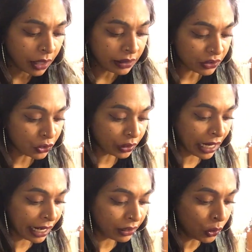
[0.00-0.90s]
Yes, you're
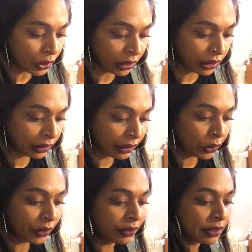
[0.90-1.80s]
kind of looking. Like,
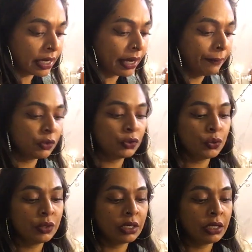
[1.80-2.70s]
look at this guy. This
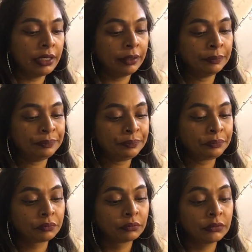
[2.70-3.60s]
dude's like,
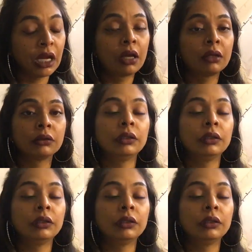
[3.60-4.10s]
I don't know.